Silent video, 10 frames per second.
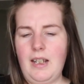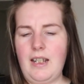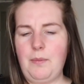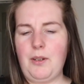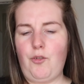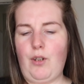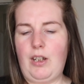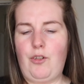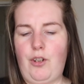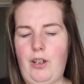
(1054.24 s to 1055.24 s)
It's a bit
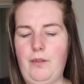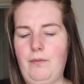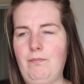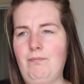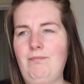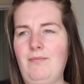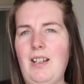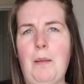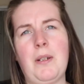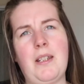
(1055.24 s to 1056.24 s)
strange though.
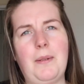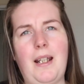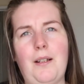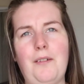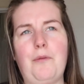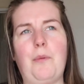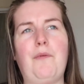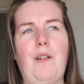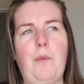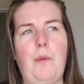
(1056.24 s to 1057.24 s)
That must have been how everyone
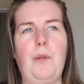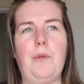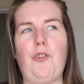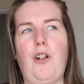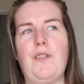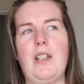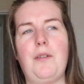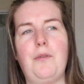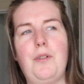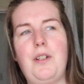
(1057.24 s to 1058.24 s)
felt when we were driving
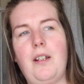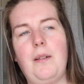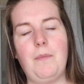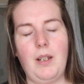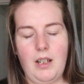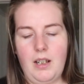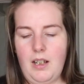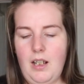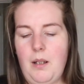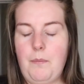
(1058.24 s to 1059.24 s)
down all the time.
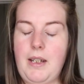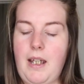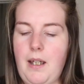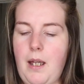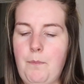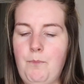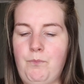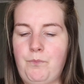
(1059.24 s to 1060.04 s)
But yeah,